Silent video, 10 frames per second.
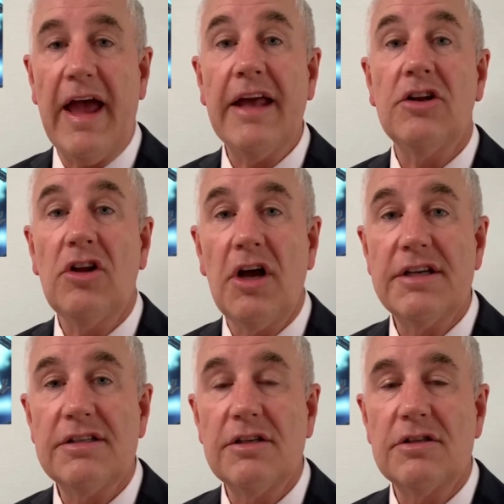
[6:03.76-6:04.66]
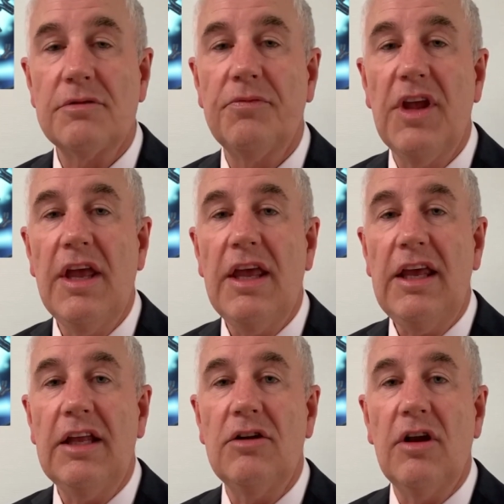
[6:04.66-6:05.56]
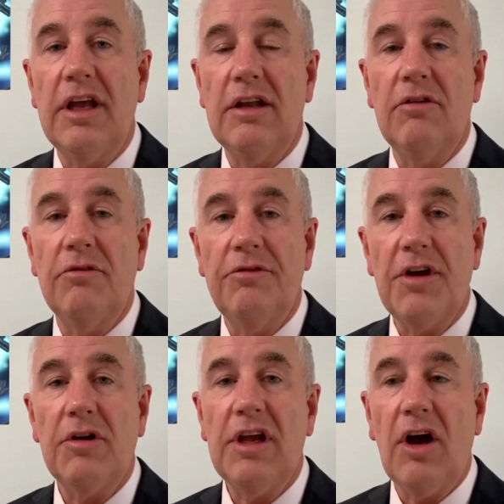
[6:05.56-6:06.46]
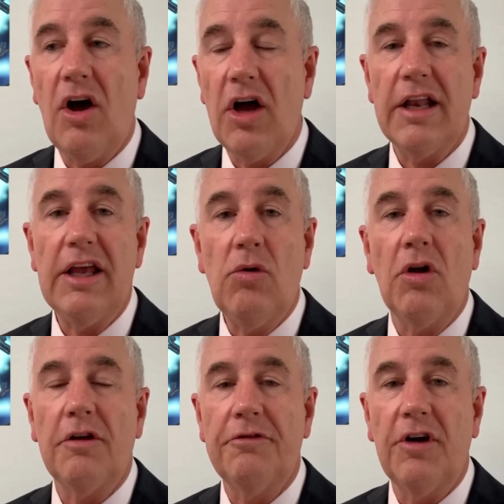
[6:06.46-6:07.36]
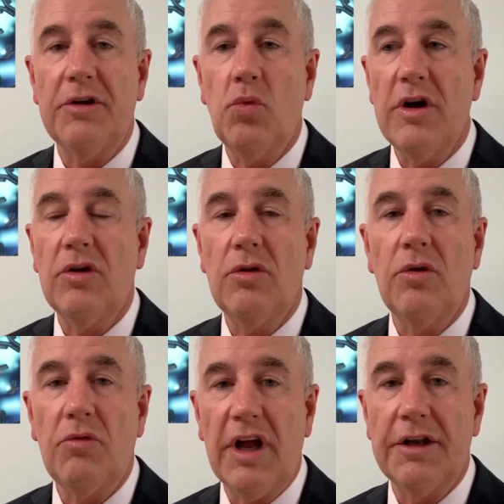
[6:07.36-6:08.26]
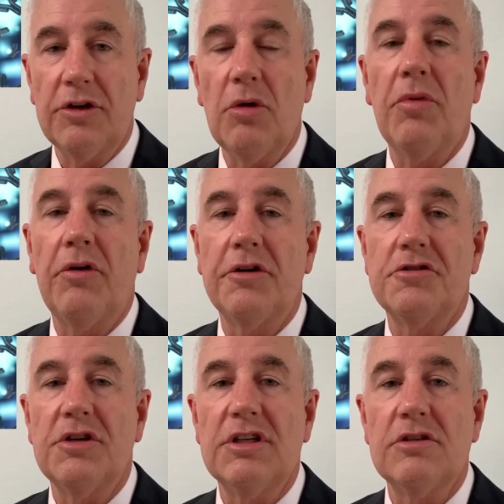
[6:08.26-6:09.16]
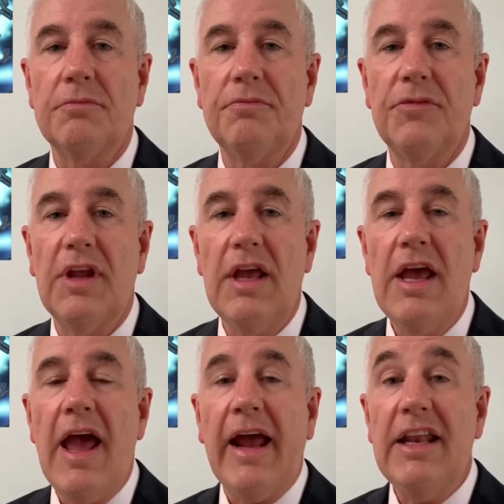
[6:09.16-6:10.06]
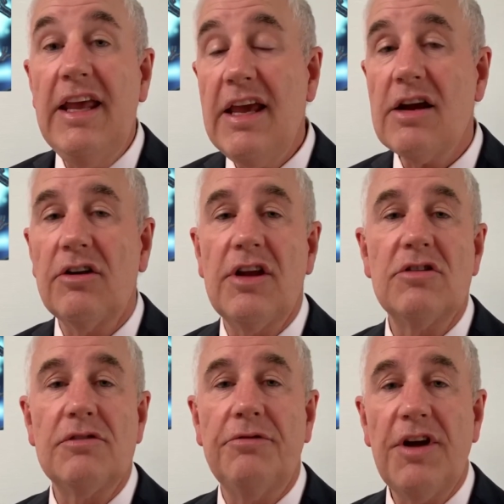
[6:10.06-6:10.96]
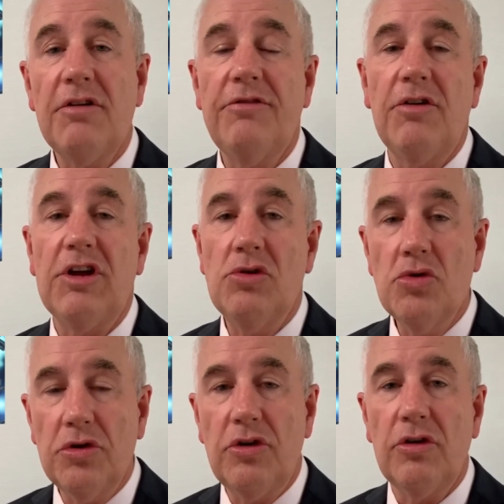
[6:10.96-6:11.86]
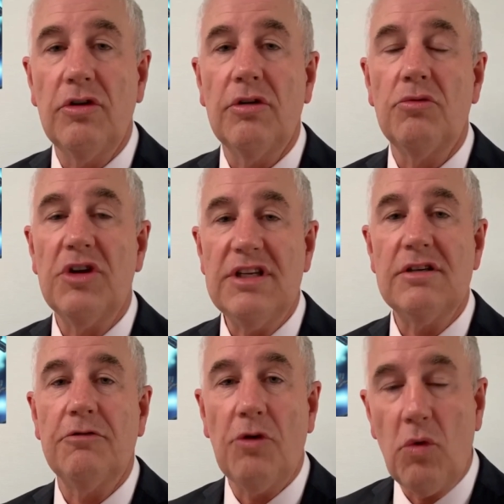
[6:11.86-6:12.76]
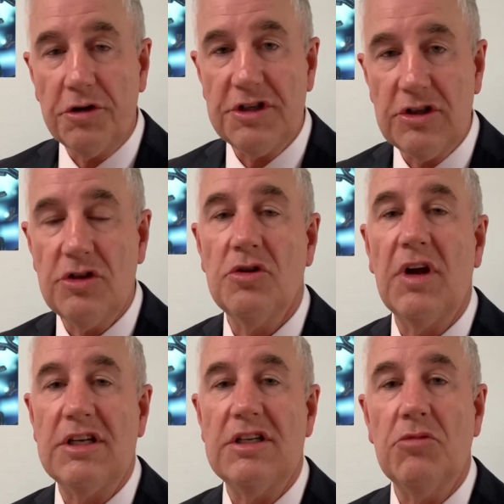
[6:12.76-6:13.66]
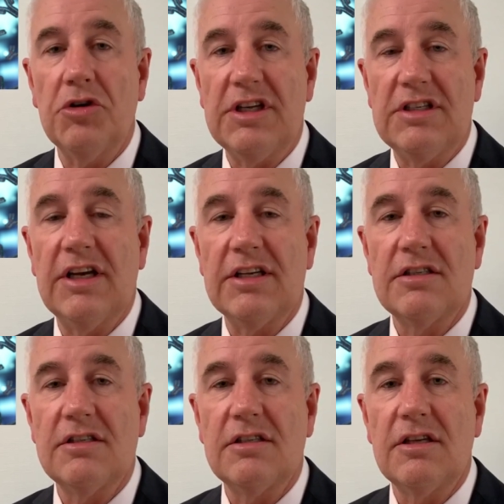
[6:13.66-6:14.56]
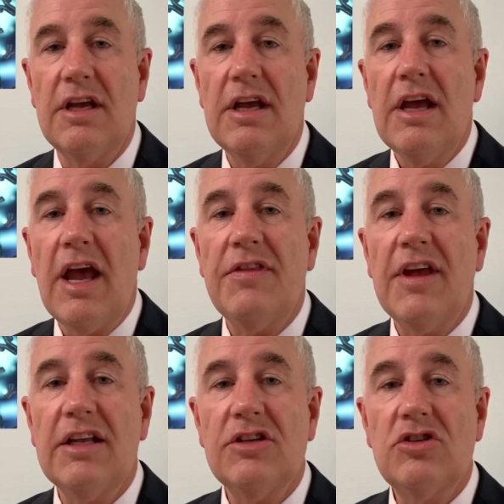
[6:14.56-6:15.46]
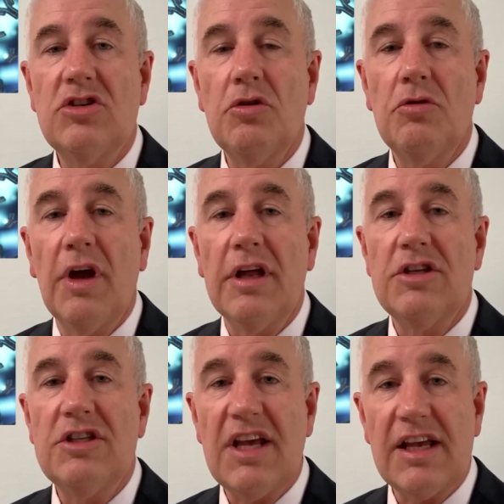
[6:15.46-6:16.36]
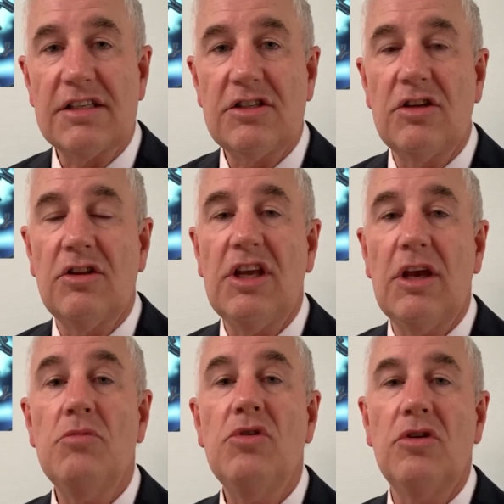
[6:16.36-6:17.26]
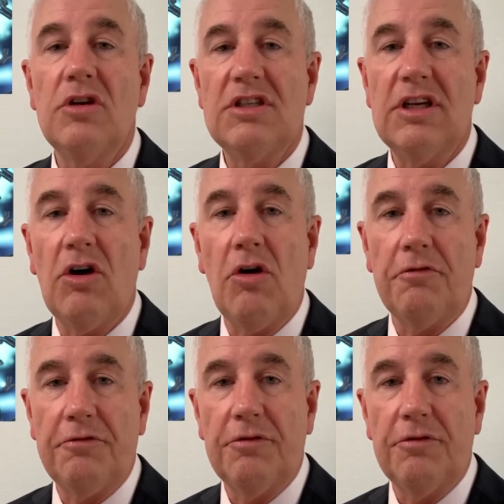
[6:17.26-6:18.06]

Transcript: analyzers in very highly qualified, well-run laboratories. And here there is a very, very good reason for wanting to do antibody tests. And that is to test the immunity of